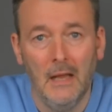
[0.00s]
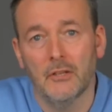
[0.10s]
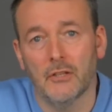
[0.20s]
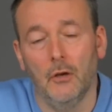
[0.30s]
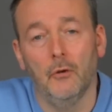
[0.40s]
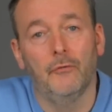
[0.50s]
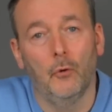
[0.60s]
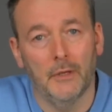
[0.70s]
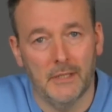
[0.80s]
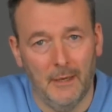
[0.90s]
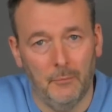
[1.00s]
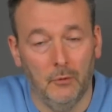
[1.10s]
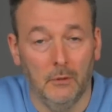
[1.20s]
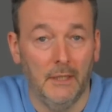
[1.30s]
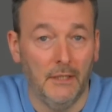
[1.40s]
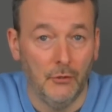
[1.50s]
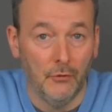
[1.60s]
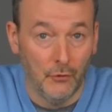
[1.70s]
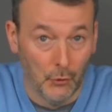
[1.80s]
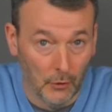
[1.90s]
So for example, in
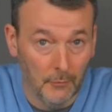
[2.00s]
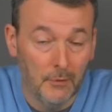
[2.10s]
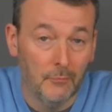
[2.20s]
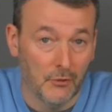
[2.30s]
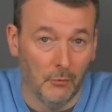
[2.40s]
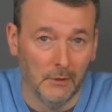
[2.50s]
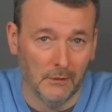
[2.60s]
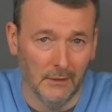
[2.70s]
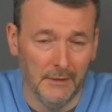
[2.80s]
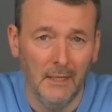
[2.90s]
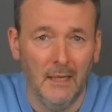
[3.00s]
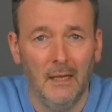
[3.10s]
Europe predominantly,